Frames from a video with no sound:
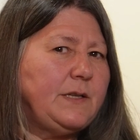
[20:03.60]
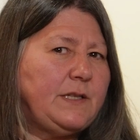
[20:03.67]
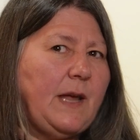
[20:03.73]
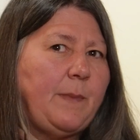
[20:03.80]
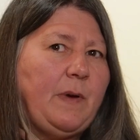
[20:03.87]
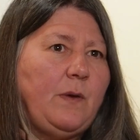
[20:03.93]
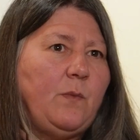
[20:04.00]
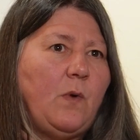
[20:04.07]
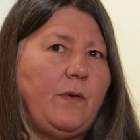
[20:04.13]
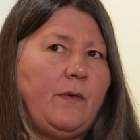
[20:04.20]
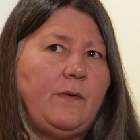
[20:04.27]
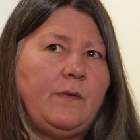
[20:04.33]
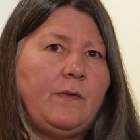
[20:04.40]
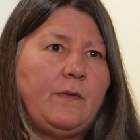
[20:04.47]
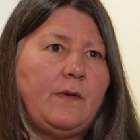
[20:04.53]
did a step in
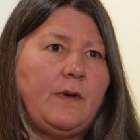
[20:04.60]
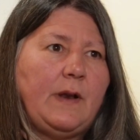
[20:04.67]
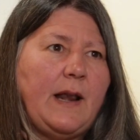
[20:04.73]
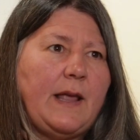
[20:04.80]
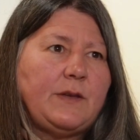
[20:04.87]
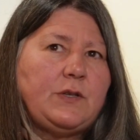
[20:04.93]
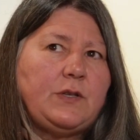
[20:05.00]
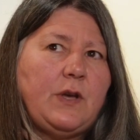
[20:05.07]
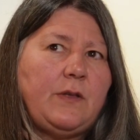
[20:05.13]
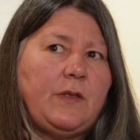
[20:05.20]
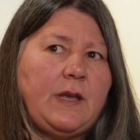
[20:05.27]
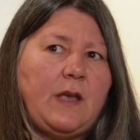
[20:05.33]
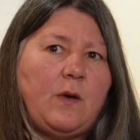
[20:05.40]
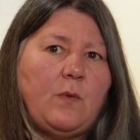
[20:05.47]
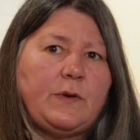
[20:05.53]
one last year, I
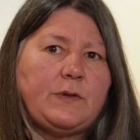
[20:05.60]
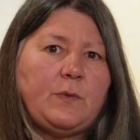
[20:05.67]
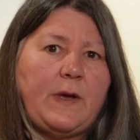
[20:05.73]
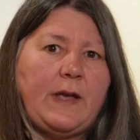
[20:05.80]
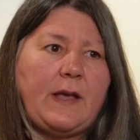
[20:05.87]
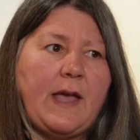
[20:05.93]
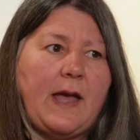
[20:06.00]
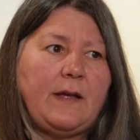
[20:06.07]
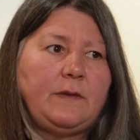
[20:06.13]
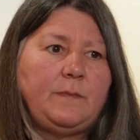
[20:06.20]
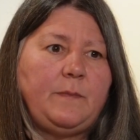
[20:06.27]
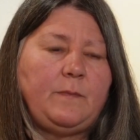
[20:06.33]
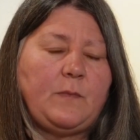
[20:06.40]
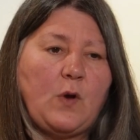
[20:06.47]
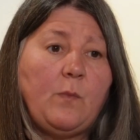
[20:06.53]
think it was, where a cat
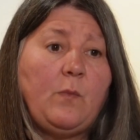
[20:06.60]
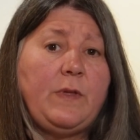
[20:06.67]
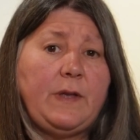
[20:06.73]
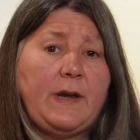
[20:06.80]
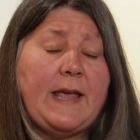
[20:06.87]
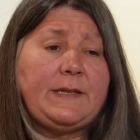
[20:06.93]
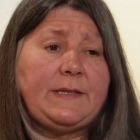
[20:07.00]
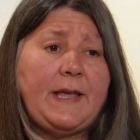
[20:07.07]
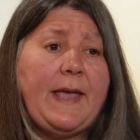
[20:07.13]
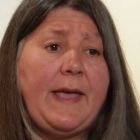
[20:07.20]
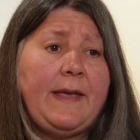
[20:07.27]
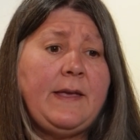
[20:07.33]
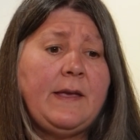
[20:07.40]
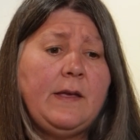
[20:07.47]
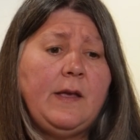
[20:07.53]
come with an
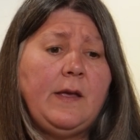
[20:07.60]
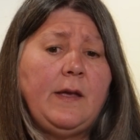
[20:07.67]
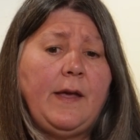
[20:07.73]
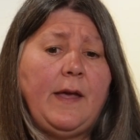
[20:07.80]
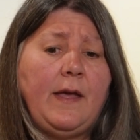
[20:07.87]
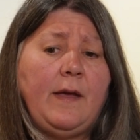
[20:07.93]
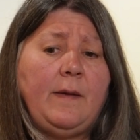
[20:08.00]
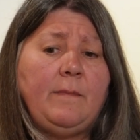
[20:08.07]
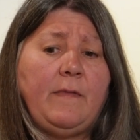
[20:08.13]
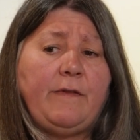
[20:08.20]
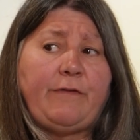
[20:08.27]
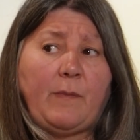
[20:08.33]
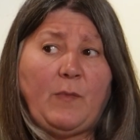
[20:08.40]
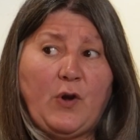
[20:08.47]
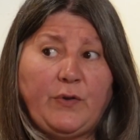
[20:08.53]
SA
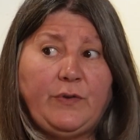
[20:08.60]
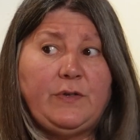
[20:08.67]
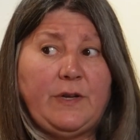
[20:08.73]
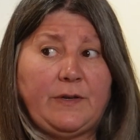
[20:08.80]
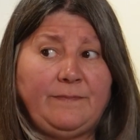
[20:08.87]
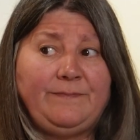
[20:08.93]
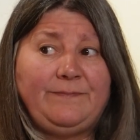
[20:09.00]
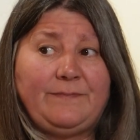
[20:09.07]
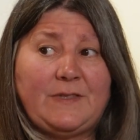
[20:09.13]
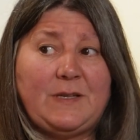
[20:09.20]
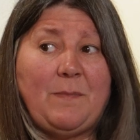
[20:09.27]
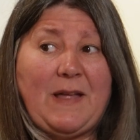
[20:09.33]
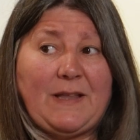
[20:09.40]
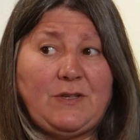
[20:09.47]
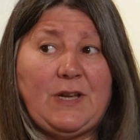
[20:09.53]
from London
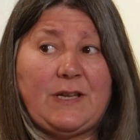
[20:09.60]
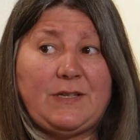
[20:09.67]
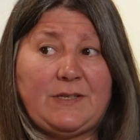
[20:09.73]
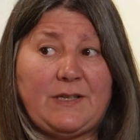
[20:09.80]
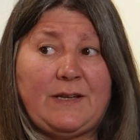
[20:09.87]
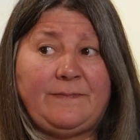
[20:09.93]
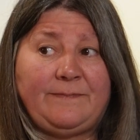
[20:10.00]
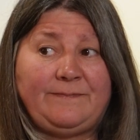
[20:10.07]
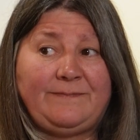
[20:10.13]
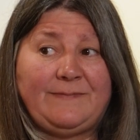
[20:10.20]
to Manchester,